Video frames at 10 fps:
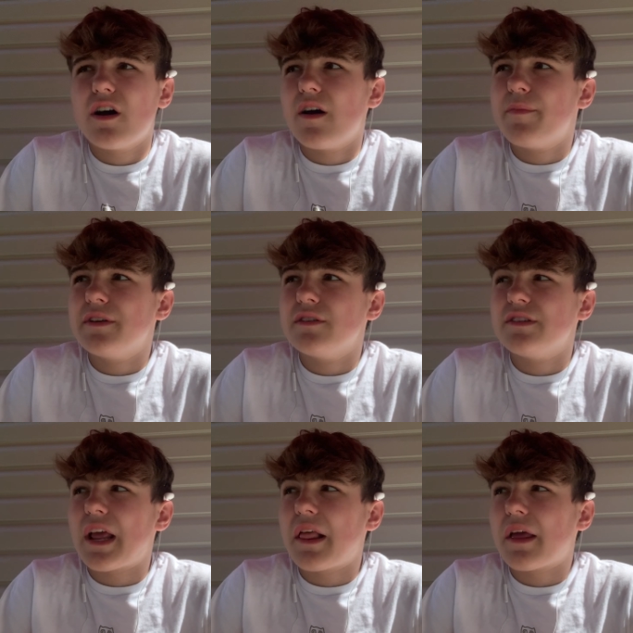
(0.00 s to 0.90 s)
I've been
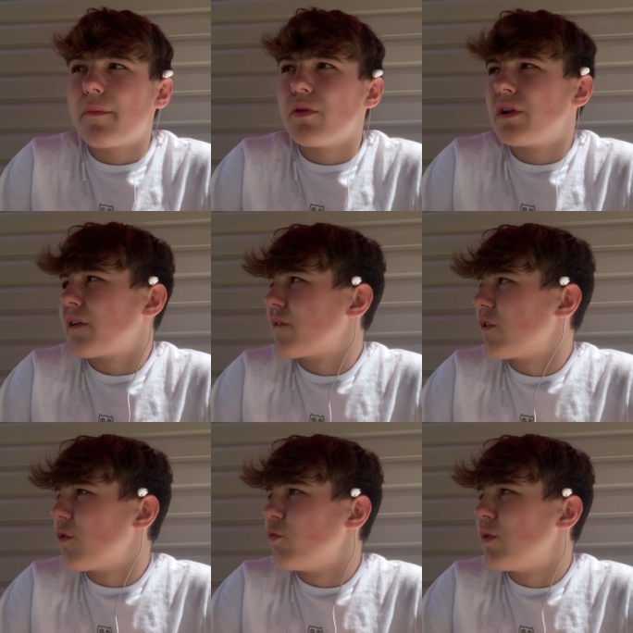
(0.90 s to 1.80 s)
daily uploading
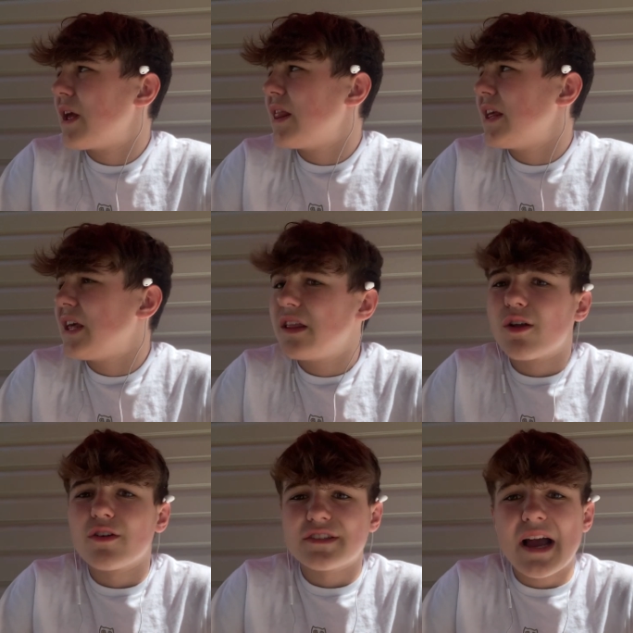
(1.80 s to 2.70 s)
for a really
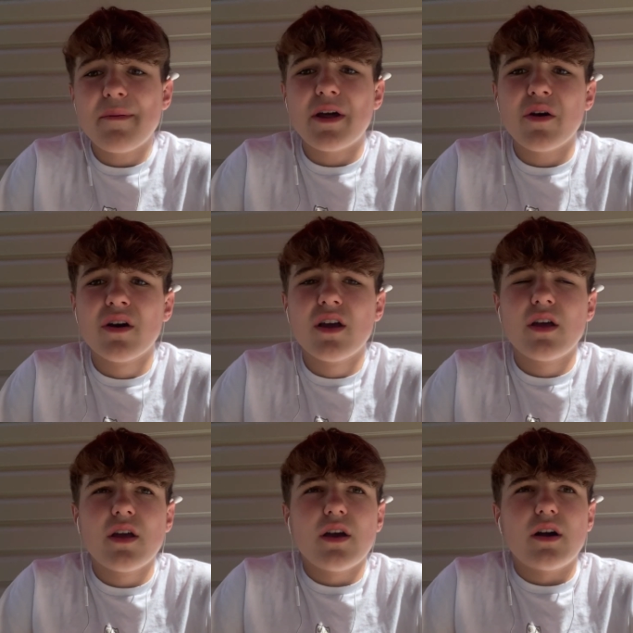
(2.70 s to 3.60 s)
long time now,
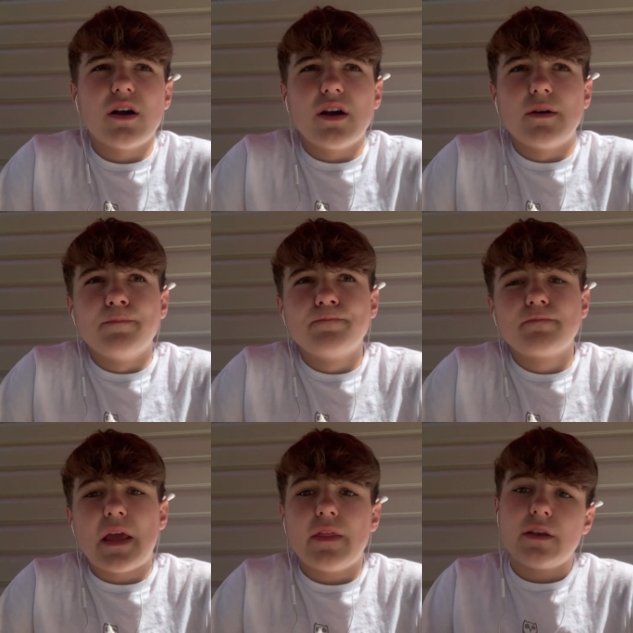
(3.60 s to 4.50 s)
and
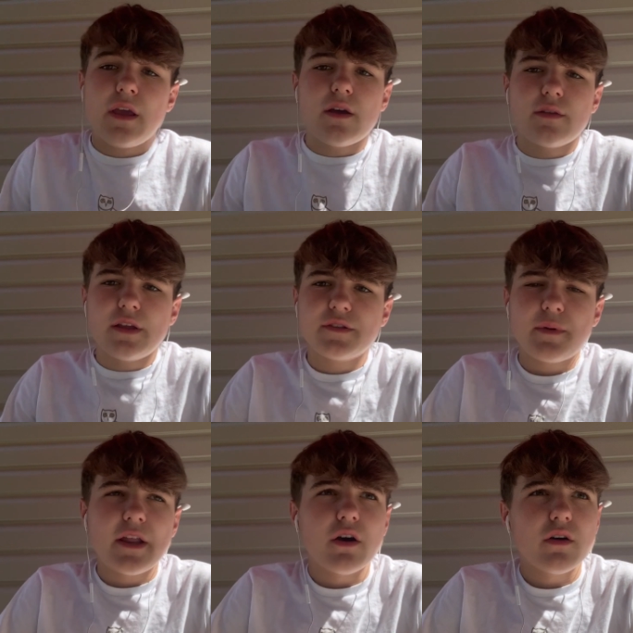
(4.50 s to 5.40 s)
then yeah, it's
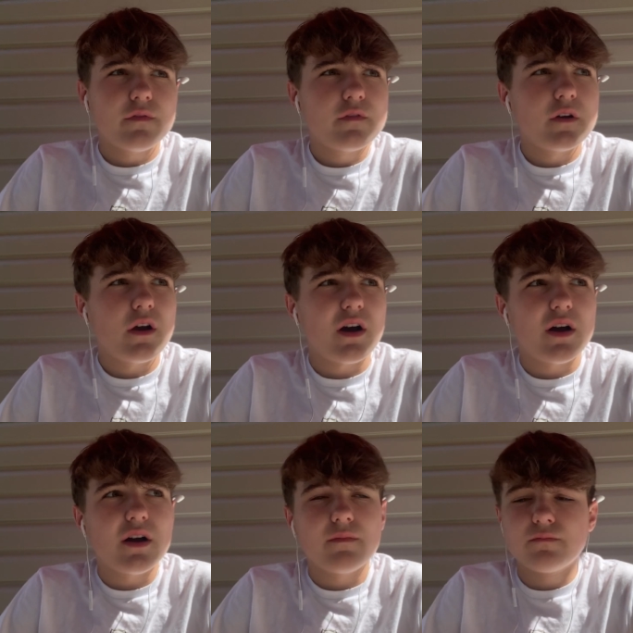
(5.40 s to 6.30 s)
paid off,
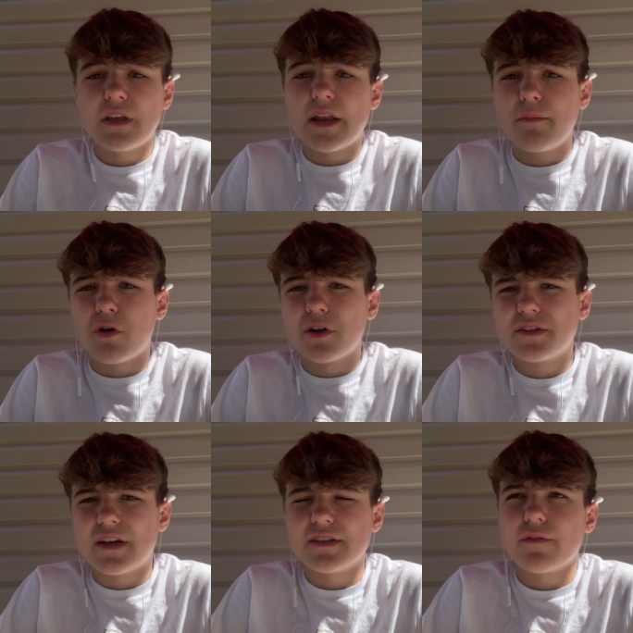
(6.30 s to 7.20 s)
getting
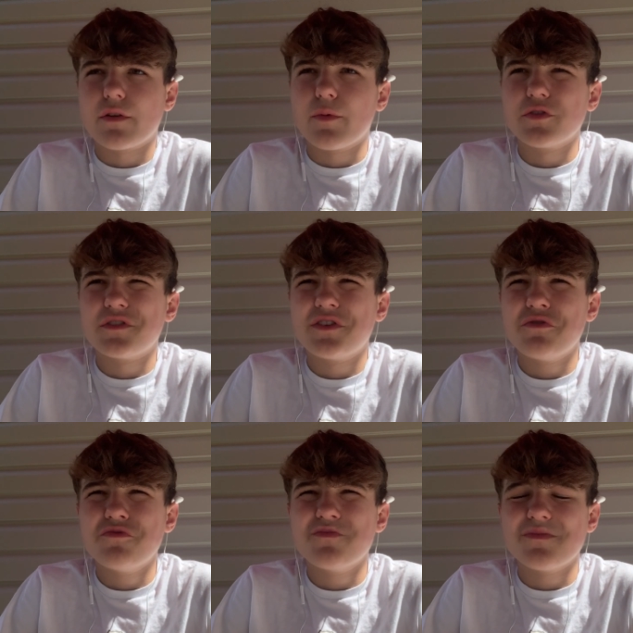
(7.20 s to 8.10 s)
monetized after about 2
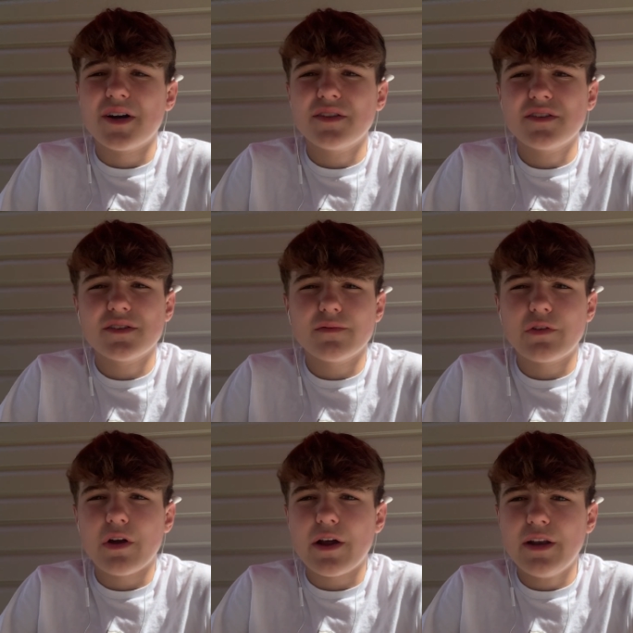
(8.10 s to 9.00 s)
months of
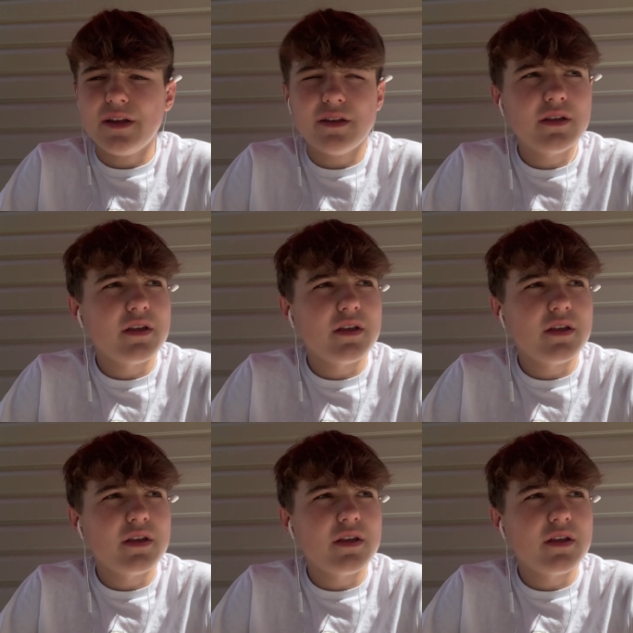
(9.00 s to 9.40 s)
grinding,